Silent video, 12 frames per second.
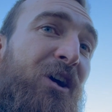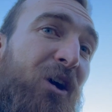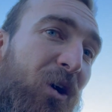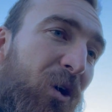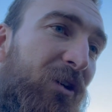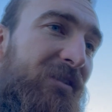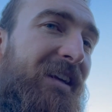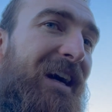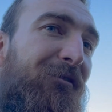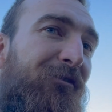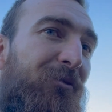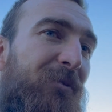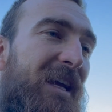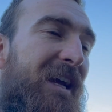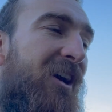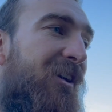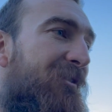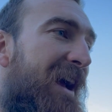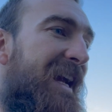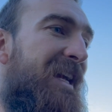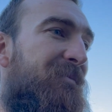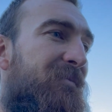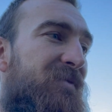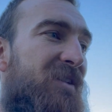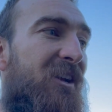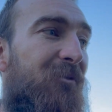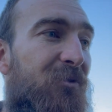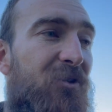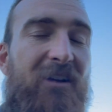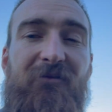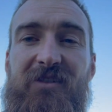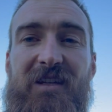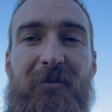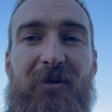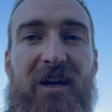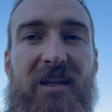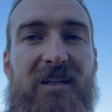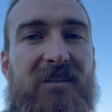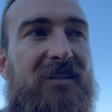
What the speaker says: hooked it up for me. I rang him, said I'm looking for something like this.